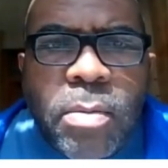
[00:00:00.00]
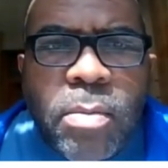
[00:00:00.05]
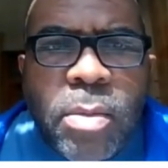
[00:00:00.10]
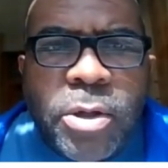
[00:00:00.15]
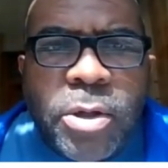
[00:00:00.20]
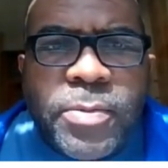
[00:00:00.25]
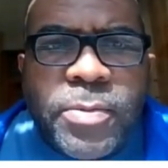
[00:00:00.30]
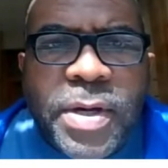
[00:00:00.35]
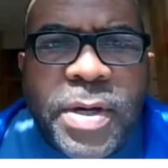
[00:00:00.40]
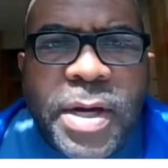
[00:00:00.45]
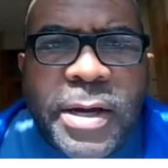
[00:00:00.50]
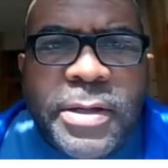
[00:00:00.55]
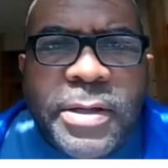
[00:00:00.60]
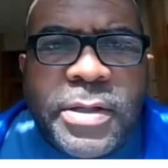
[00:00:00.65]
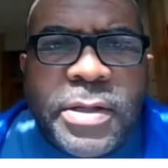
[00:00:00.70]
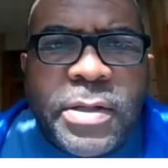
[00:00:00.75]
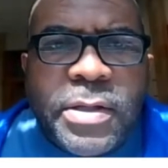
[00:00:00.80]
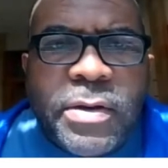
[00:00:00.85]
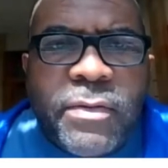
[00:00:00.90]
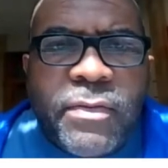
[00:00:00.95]

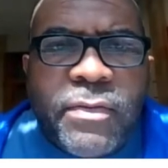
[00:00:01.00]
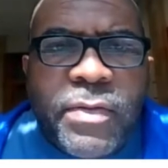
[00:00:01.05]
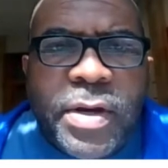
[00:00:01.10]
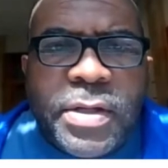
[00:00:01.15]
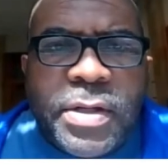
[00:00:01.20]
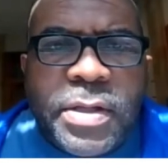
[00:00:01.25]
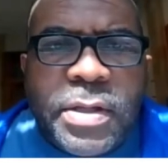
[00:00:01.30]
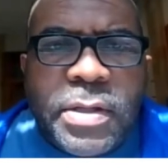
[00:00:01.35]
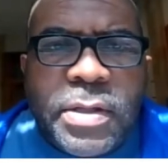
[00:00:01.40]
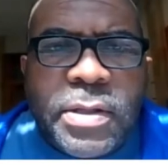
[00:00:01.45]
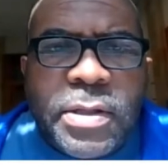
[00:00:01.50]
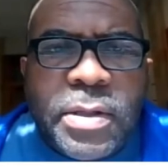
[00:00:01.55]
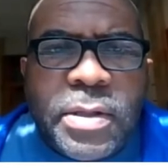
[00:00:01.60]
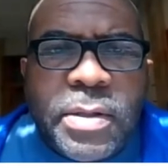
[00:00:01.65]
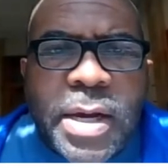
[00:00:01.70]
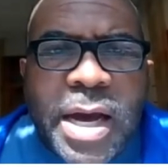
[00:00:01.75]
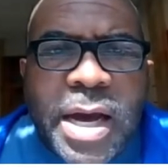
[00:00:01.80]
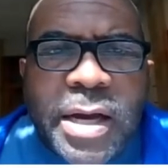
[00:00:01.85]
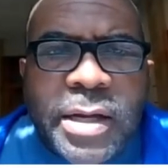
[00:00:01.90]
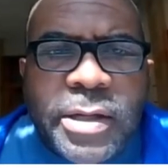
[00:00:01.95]
Multiplication, divisions,
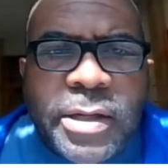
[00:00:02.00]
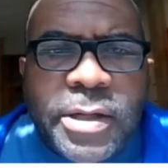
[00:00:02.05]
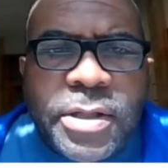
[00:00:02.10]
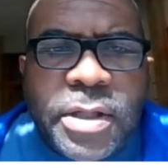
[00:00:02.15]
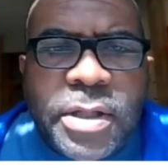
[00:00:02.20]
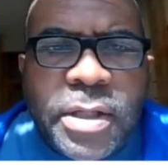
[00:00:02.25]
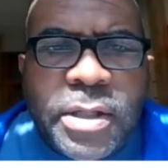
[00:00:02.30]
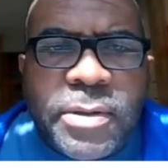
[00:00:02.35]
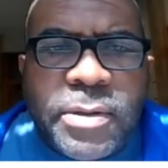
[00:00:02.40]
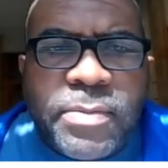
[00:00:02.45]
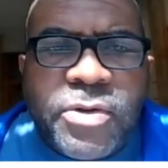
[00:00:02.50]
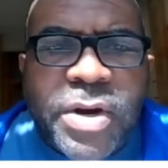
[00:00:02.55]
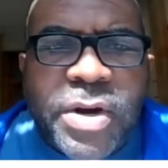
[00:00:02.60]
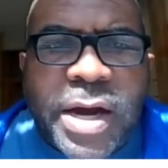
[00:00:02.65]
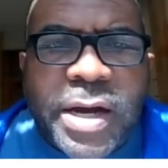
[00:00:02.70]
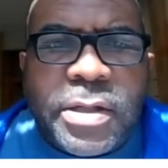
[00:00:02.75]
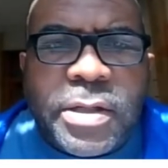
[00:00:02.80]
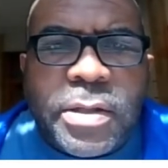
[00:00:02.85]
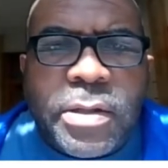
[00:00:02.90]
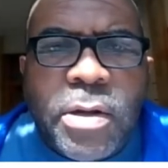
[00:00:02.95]
addition, and
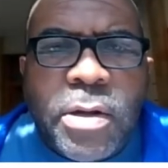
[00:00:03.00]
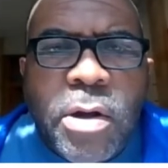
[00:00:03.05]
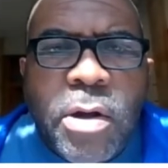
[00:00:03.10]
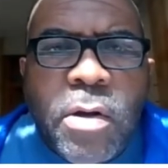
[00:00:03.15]
subtraction.